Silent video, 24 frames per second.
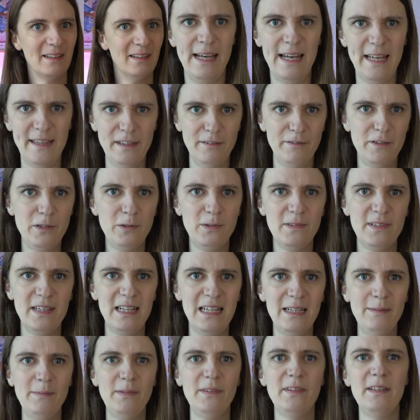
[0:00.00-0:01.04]
And the few
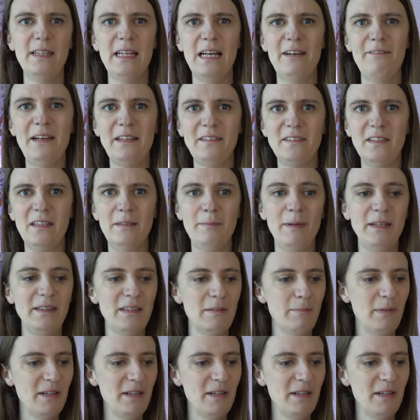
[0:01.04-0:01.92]
times that I've actually made them